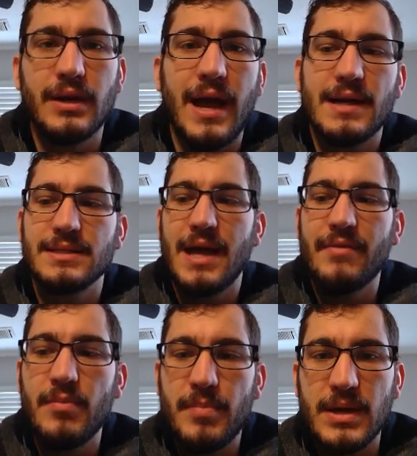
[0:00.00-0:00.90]
It has to have
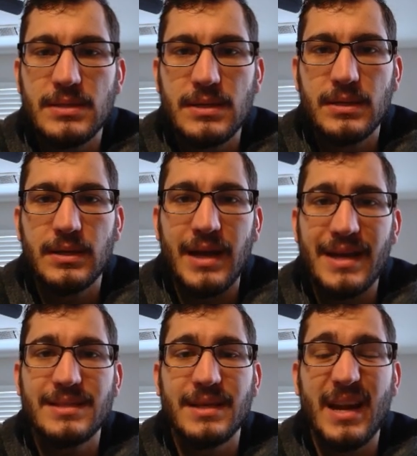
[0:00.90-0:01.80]
a basing. It
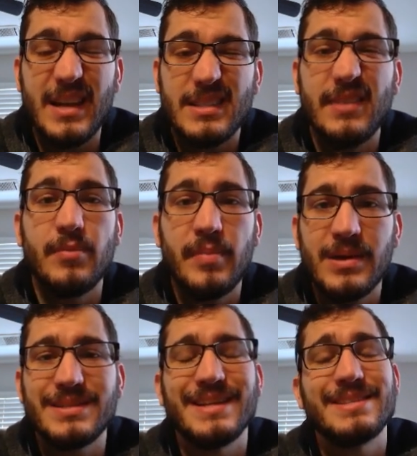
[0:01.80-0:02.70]
has to have a
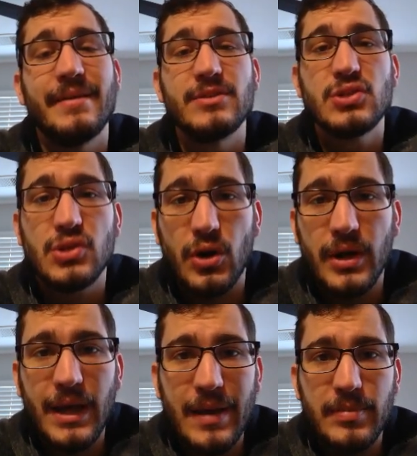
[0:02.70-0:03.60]
base. It has to have a
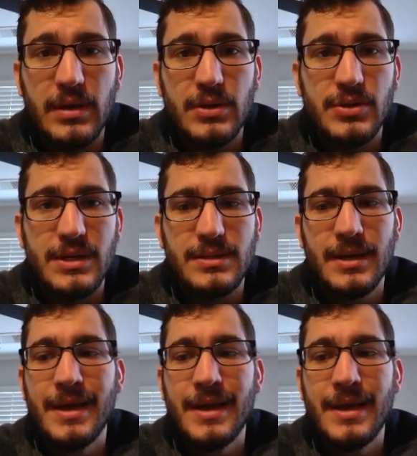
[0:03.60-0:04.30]
starting IP address.